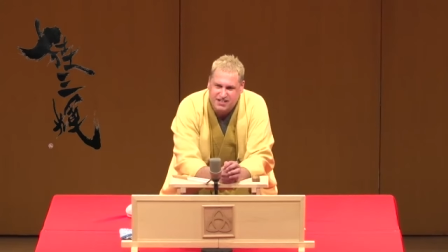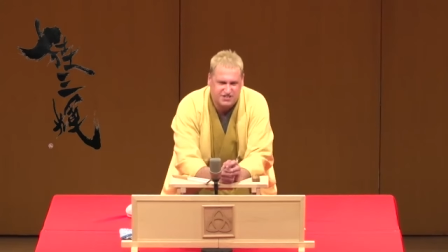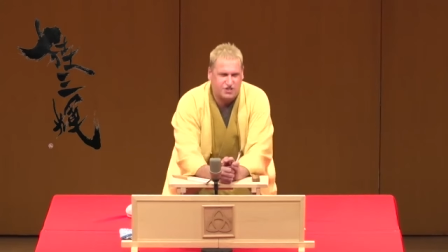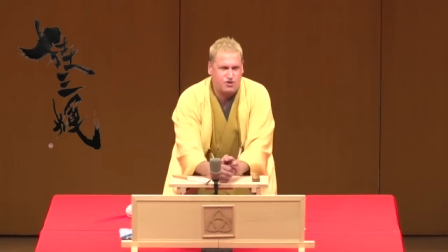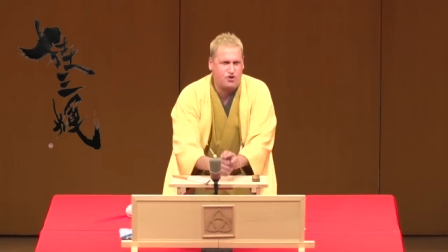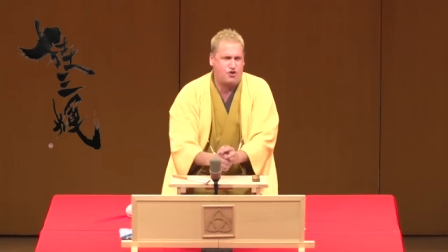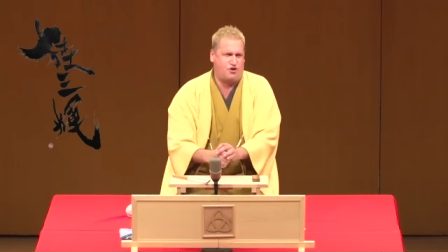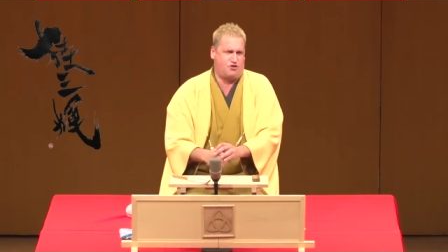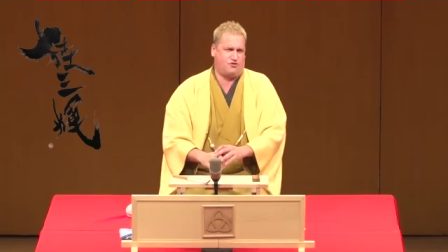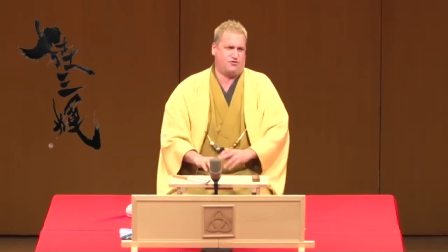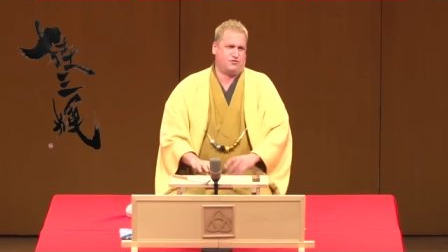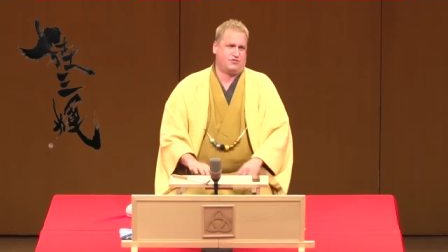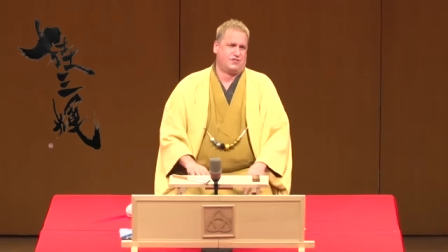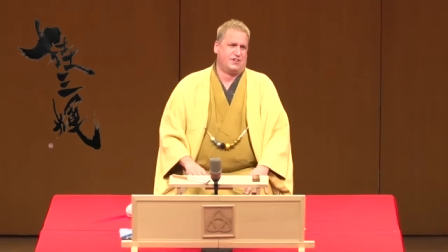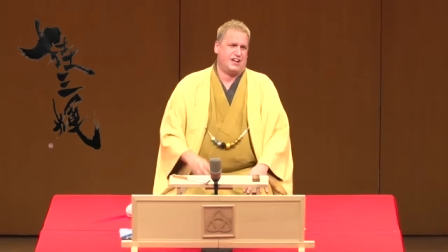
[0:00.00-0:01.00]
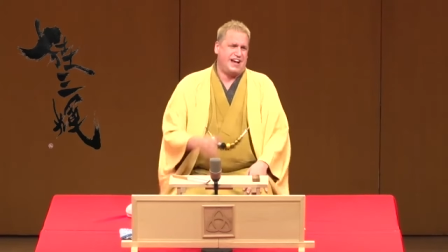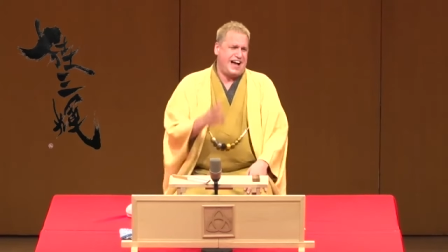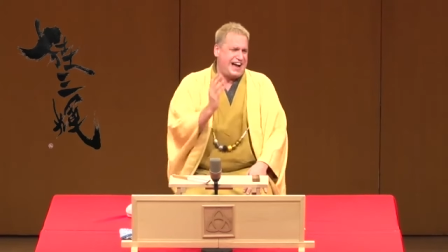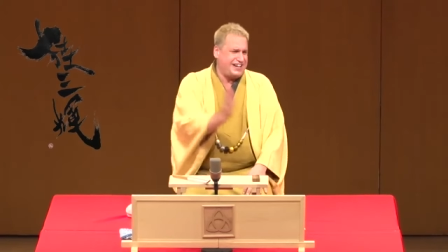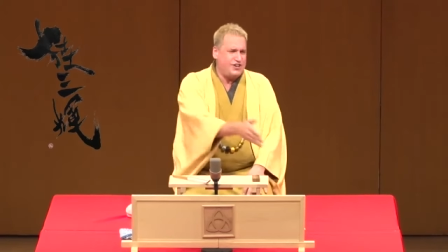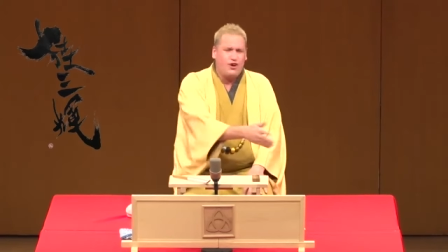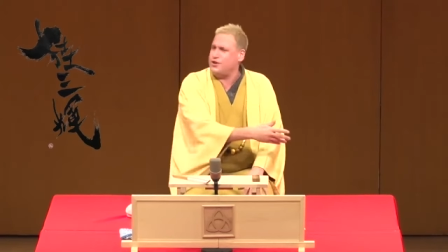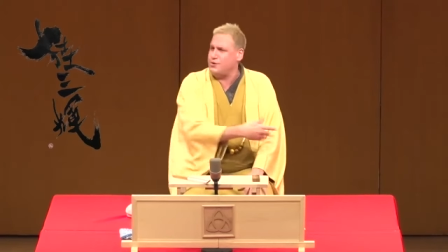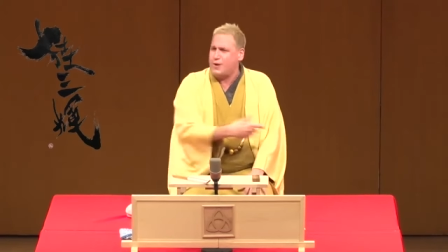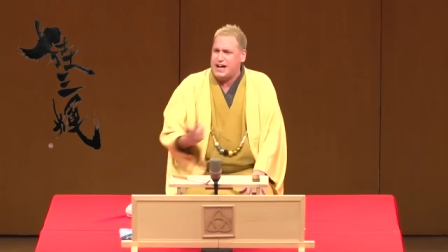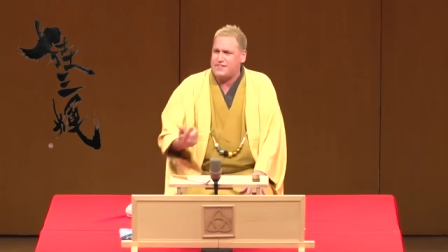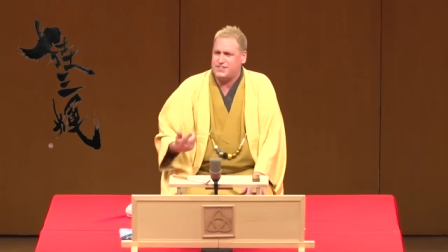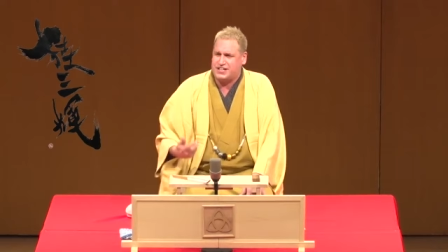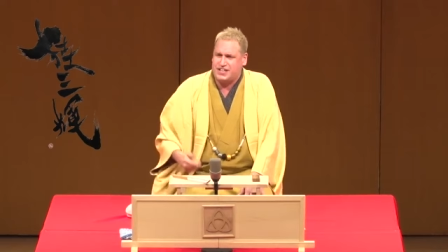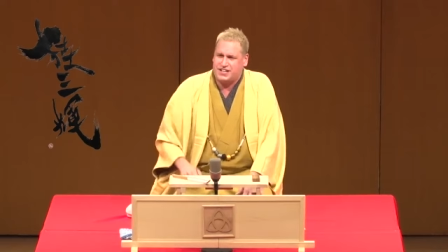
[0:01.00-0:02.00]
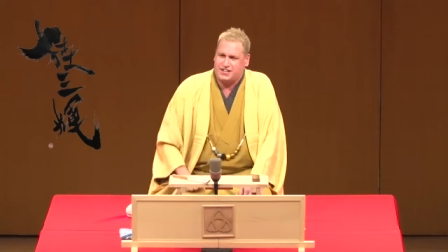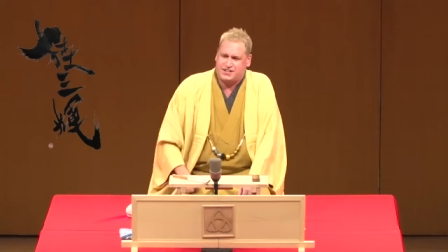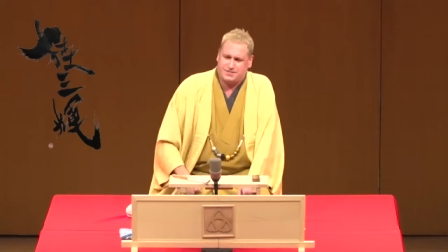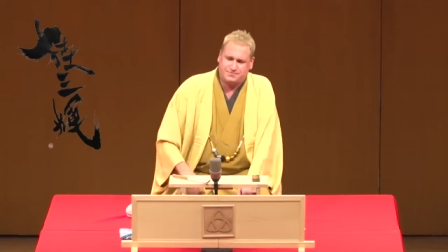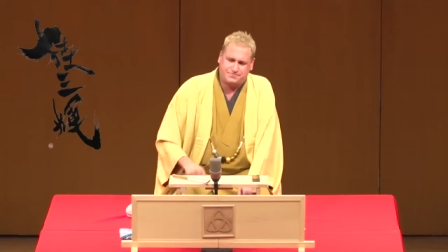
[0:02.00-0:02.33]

I said, no, I know you have it here.